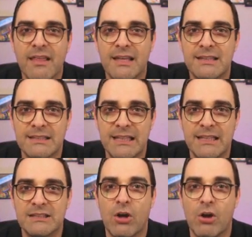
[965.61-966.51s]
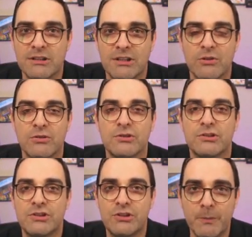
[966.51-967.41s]
This is also
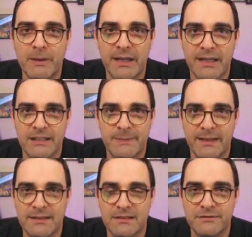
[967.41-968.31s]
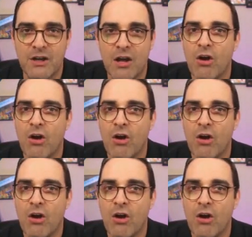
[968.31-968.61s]
super inexpensive.